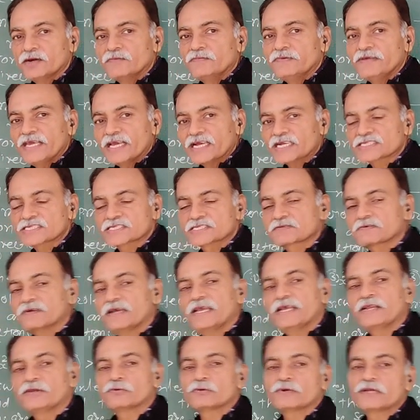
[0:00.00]
Vx
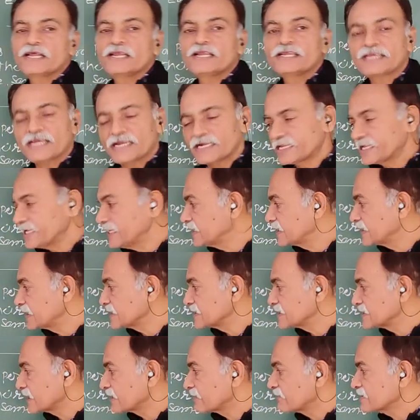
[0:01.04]
square into delta T. That
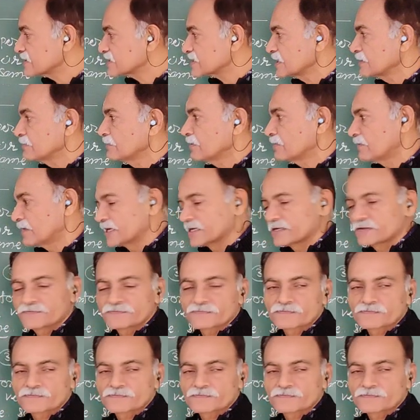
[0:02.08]
is equation number 1.